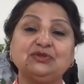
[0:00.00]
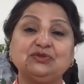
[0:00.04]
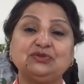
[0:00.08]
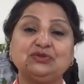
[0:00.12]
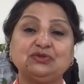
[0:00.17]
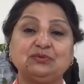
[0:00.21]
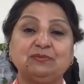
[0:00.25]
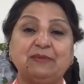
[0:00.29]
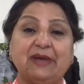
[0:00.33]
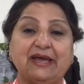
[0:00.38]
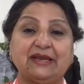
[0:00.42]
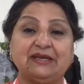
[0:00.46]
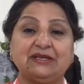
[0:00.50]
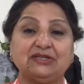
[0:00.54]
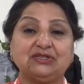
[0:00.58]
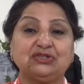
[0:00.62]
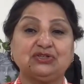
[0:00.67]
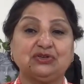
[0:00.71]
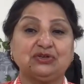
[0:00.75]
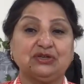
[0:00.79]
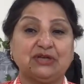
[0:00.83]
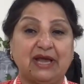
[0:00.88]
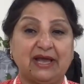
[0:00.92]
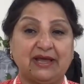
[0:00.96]
you to manage
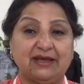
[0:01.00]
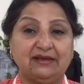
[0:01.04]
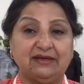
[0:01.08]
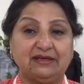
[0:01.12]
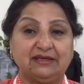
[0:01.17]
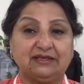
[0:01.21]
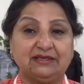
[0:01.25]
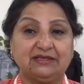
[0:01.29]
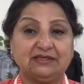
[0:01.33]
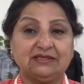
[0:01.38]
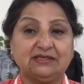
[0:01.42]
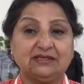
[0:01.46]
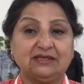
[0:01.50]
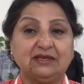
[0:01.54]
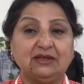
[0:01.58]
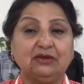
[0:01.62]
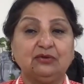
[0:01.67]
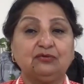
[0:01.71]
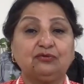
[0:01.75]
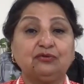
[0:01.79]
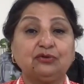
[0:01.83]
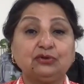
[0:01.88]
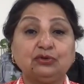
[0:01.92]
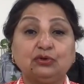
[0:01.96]
your diaries,
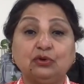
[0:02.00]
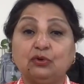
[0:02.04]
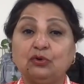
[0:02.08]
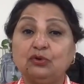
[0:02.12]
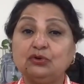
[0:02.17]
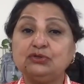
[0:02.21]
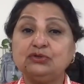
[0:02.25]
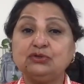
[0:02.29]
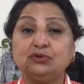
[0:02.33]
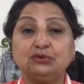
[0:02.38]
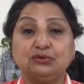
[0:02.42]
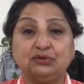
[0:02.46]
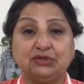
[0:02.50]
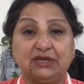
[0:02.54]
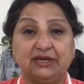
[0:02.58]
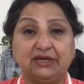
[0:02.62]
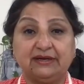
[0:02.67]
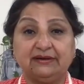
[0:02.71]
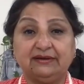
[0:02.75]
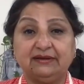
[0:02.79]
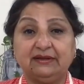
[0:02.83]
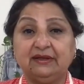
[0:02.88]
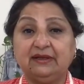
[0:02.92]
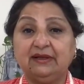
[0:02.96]
for those who
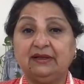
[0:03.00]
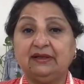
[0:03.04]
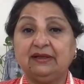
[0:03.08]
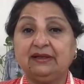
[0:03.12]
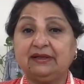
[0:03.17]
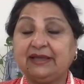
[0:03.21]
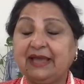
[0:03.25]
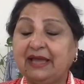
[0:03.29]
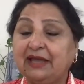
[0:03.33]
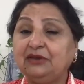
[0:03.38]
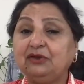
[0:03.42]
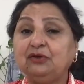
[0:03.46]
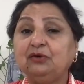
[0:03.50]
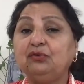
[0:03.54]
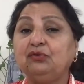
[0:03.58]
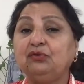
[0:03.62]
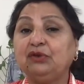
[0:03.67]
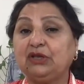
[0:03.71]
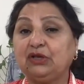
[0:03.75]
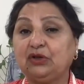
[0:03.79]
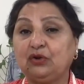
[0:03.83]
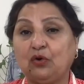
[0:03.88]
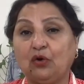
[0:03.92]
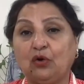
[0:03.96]
did, can you
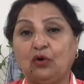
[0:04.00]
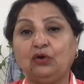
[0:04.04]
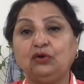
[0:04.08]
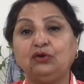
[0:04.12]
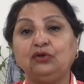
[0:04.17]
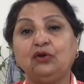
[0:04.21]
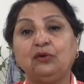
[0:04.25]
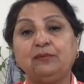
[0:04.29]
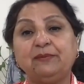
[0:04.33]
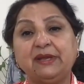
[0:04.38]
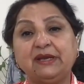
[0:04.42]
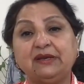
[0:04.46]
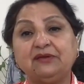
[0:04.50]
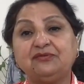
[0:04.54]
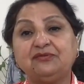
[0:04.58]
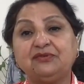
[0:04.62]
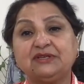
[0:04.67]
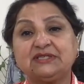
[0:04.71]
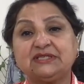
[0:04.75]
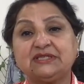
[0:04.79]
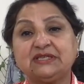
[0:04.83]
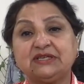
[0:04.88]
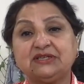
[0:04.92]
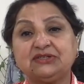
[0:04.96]
recall your
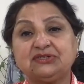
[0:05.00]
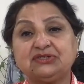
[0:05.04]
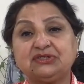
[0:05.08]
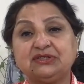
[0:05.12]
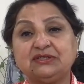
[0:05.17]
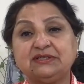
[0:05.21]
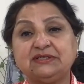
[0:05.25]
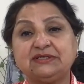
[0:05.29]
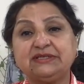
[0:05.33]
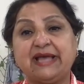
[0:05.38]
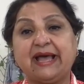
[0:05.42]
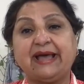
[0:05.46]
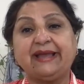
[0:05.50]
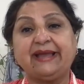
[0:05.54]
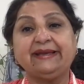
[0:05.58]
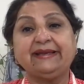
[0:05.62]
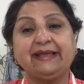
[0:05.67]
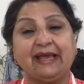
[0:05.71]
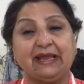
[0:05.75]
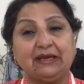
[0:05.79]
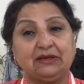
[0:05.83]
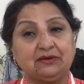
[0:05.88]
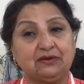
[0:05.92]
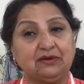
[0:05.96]
manifestations and
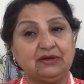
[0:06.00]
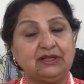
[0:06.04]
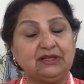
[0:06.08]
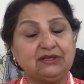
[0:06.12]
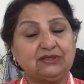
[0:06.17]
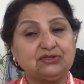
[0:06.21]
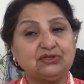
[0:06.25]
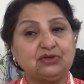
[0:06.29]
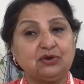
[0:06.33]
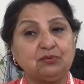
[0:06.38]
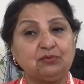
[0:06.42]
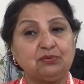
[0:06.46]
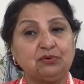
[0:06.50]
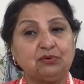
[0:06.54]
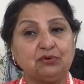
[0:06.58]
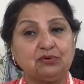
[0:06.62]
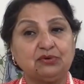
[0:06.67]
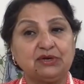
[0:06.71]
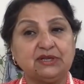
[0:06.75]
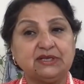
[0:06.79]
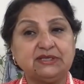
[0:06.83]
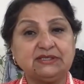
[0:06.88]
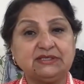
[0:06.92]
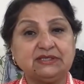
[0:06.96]
calculate your
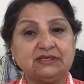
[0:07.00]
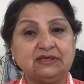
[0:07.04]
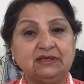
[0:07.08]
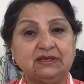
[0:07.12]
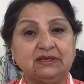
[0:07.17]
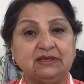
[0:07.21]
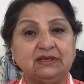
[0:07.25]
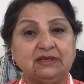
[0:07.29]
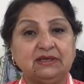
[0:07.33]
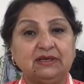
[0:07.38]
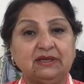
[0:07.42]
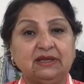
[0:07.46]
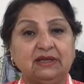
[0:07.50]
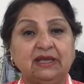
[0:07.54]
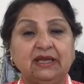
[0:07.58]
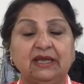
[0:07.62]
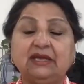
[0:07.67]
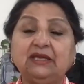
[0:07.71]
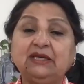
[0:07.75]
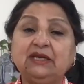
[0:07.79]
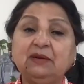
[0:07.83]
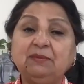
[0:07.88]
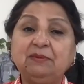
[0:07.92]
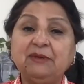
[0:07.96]
progress?
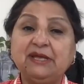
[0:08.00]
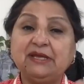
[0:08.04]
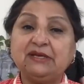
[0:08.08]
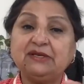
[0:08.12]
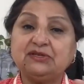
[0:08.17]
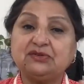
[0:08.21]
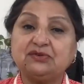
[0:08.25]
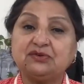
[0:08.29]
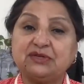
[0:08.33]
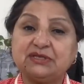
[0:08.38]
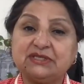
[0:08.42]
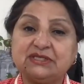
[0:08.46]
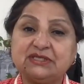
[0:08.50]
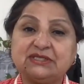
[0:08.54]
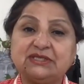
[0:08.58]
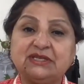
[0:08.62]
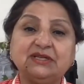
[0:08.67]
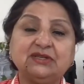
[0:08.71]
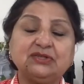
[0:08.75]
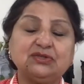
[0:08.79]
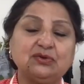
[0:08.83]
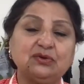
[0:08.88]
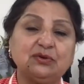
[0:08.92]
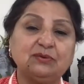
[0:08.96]
It will be
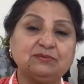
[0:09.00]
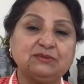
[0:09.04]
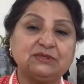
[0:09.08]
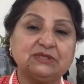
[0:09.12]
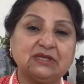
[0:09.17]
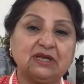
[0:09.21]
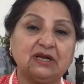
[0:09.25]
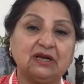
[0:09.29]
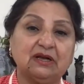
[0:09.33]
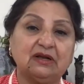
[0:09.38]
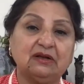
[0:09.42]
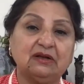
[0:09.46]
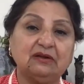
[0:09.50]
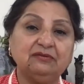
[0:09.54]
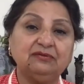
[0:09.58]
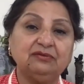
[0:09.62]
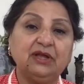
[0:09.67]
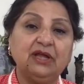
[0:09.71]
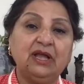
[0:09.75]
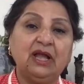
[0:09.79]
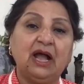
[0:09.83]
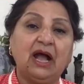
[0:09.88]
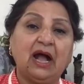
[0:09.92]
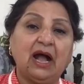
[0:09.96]
interesting to observe
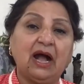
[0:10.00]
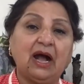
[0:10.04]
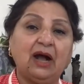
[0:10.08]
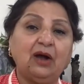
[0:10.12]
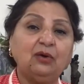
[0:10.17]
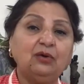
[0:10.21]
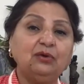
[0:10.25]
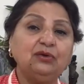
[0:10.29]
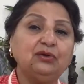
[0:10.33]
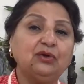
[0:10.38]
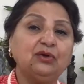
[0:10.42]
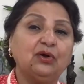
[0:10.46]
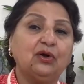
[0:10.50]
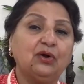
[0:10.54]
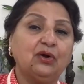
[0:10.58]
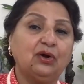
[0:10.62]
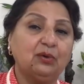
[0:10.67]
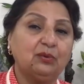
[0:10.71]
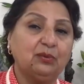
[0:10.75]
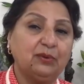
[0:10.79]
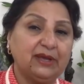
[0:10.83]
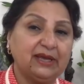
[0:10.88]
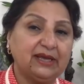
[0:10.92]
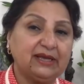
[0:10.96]
how your
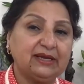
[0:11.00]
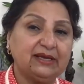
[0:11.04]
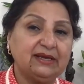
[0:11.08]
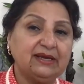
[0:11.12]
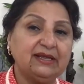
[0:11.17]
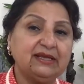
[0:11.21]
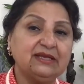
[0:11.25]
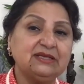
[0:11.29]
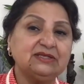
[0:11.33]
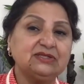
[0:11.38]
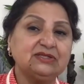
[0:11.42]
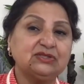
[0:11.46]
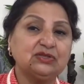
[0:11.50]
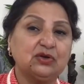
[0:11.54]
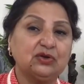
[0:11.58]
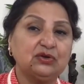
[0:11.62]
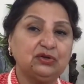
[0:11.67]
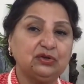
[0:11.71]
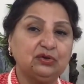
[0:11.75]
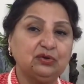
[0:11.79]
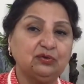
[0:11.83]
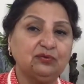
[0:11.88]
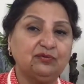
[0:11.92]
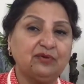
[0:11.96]
awakenings, your
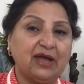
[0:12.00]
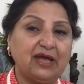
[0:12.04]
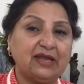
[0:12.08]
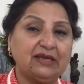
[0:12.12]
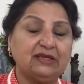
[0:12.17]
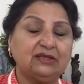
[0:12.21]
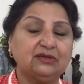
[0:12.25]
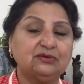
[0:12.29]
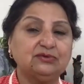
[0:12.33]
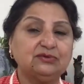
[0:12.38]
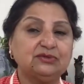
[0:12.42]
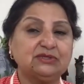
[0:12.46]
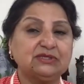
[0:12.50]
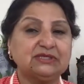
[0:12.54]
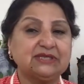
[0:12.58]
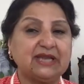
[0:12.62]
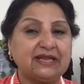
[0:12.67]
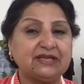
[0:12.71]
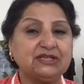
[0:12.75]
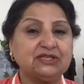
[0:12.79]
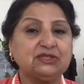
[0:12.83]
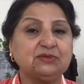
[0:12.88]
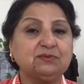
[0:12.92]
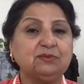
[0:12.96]
new values,
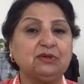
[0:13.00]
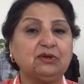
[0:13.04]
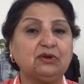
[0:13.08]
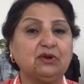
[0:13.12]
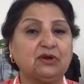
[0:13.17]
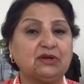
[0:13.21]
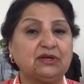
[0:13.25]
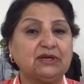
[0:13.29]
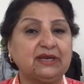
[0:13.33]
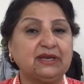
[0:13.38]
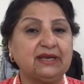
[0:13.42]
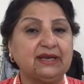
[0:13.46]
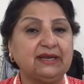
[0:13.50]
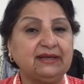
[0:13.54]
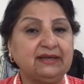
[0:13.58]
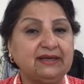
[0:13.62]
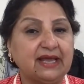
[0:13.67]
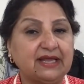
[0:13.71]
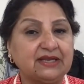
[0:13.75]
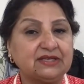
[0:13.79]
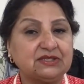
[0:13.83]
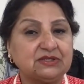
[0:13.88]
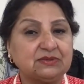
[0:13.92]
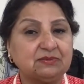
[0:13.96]
tangible or
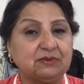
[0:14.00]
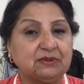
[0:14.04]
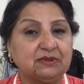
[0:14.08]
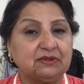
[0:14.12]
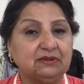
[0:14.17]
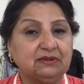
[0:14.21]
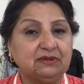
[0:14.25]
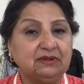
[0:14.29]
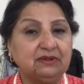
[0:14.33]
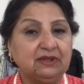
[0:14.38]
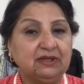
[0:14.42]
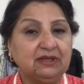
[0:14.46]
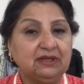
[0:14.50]
intangible,